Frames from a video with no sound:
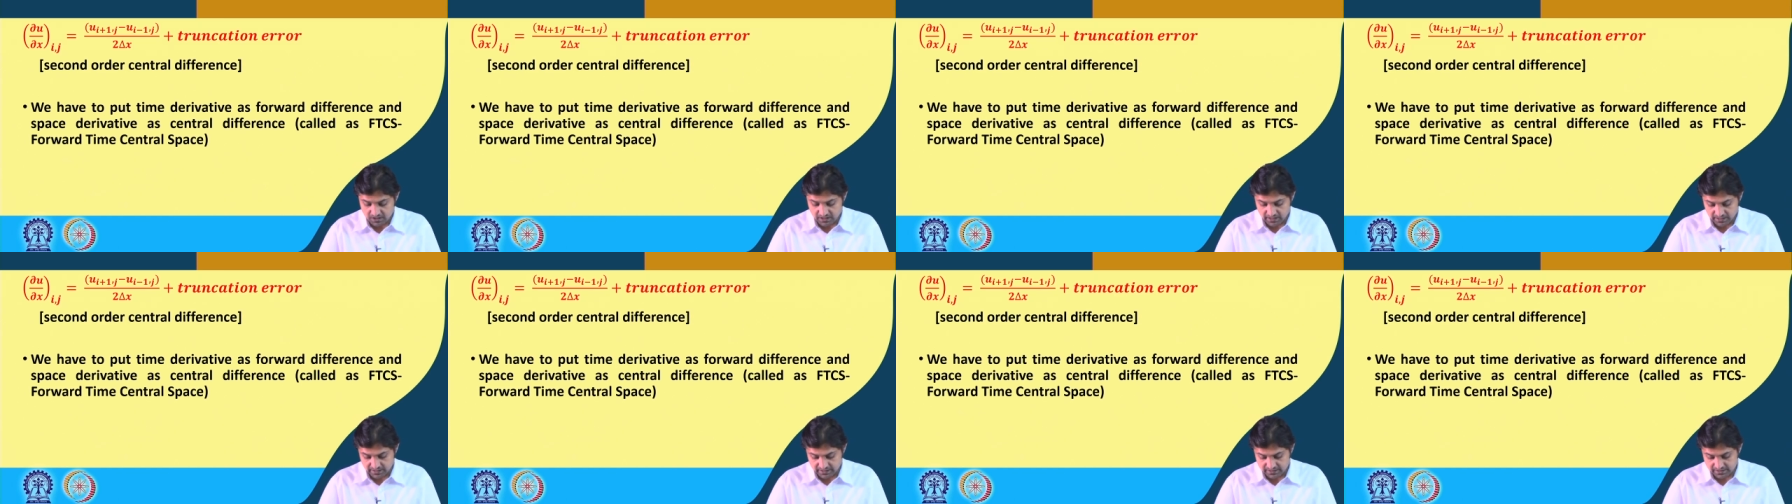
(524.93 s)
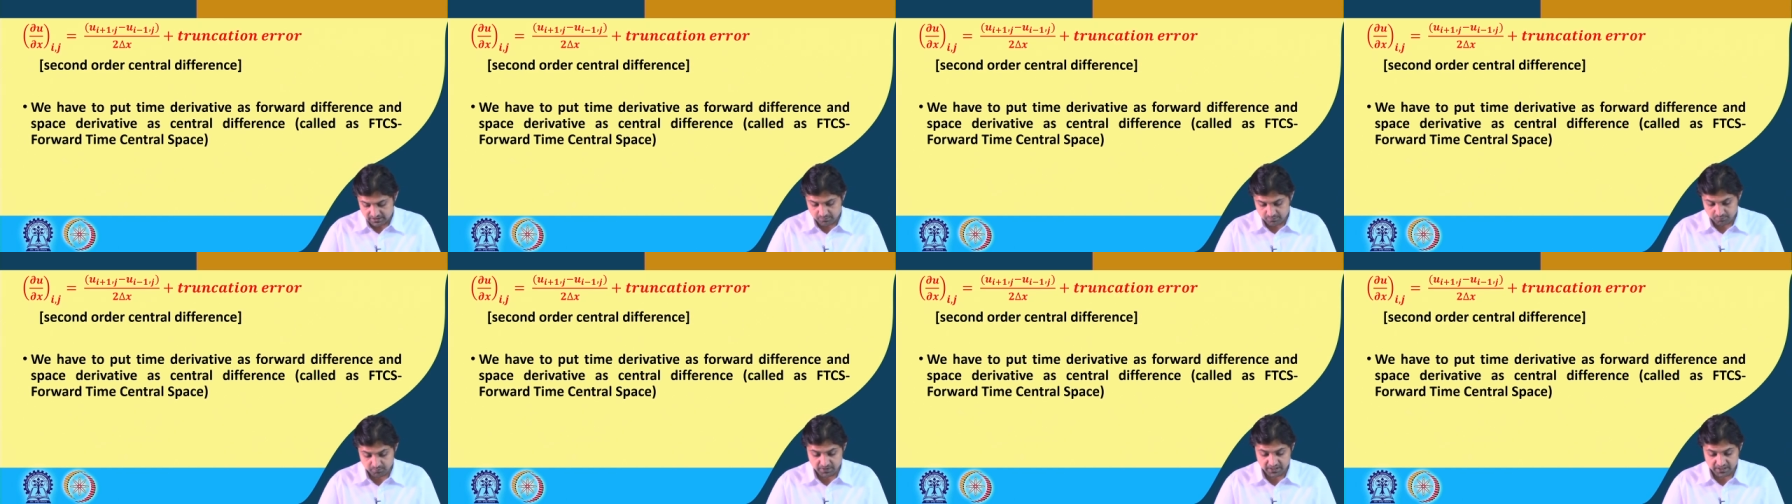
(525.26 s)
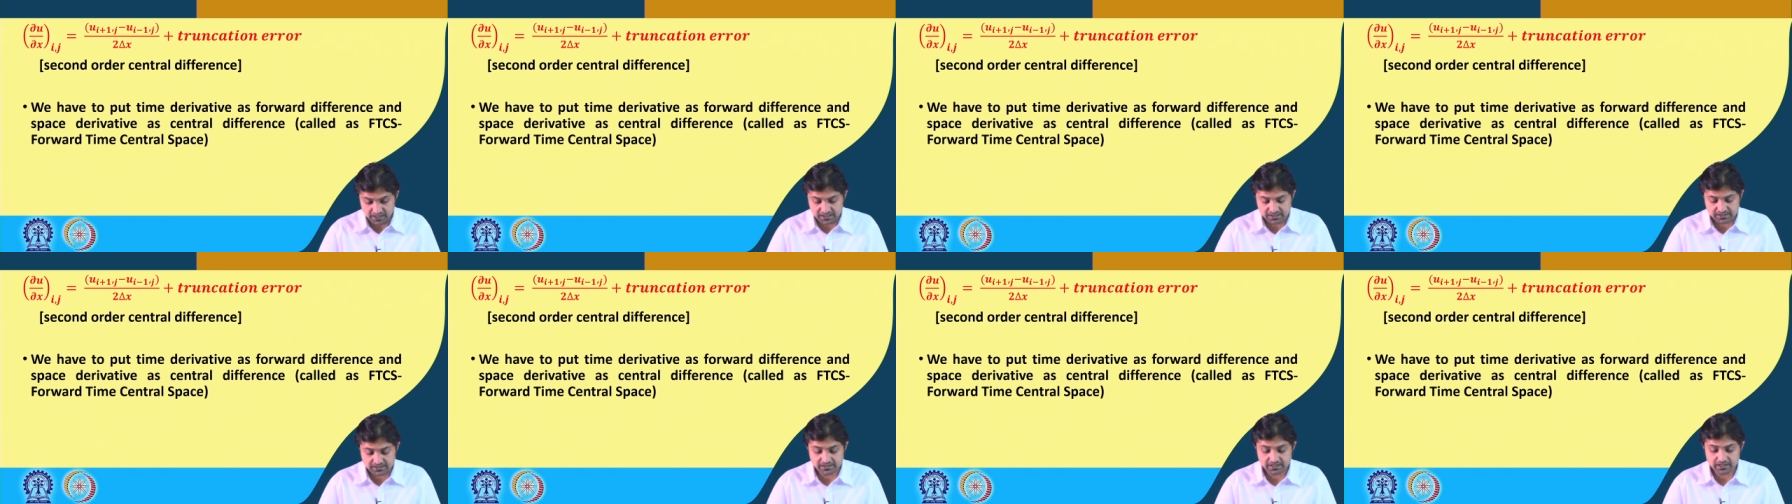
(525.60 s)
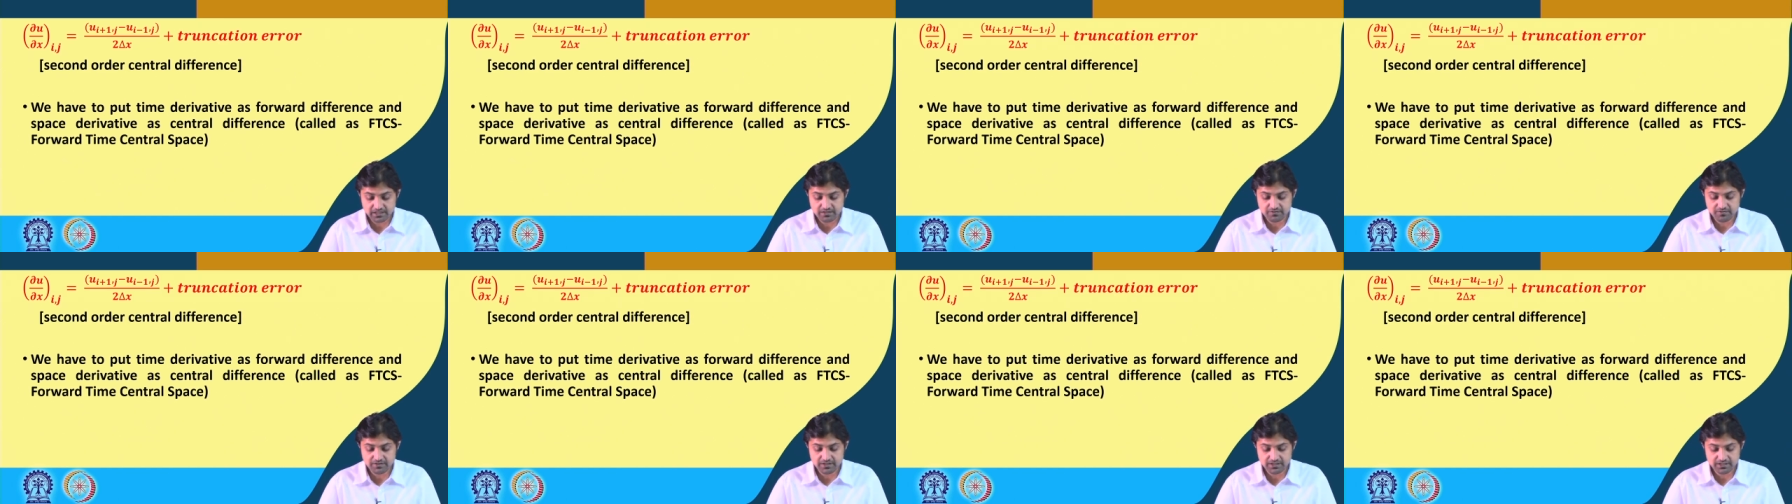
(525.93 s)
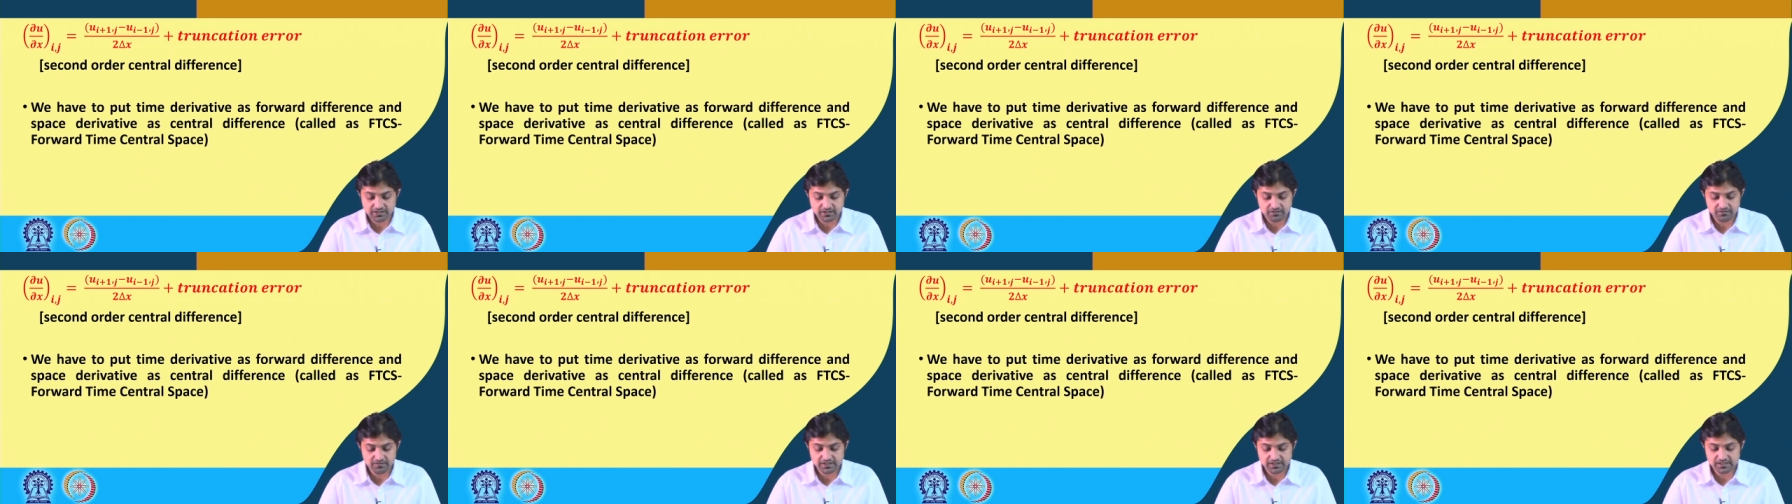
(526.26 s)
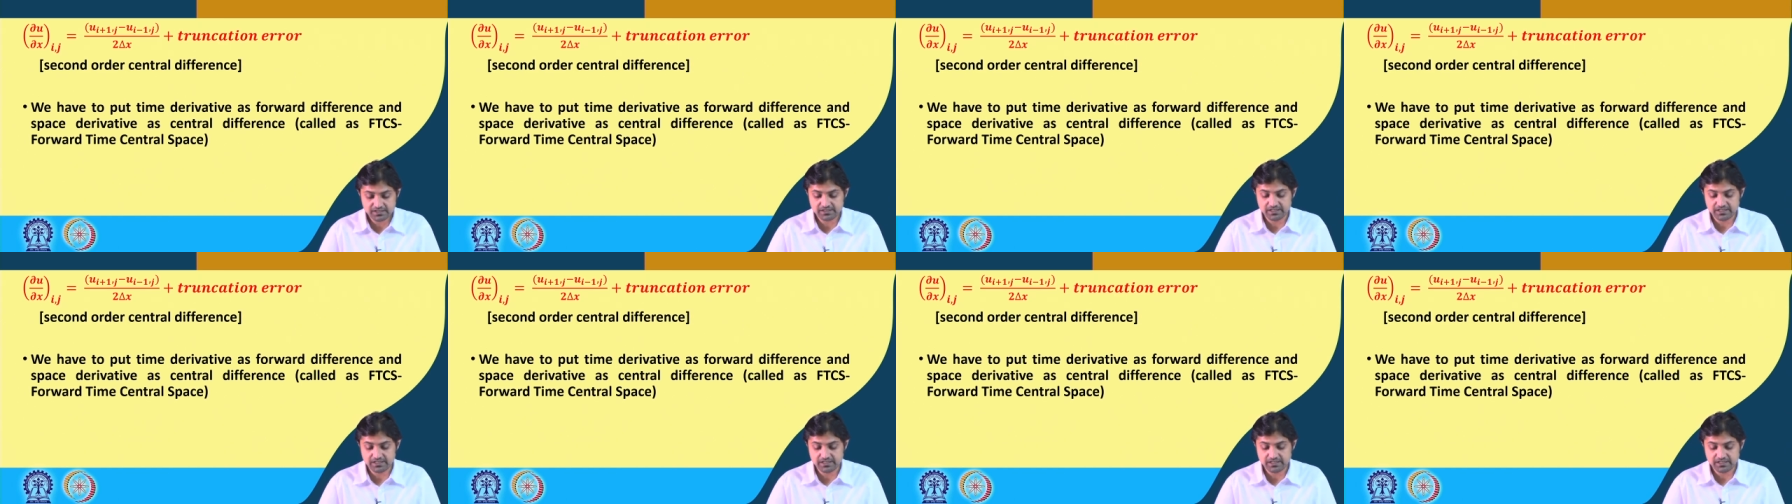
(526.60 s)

and space derivative as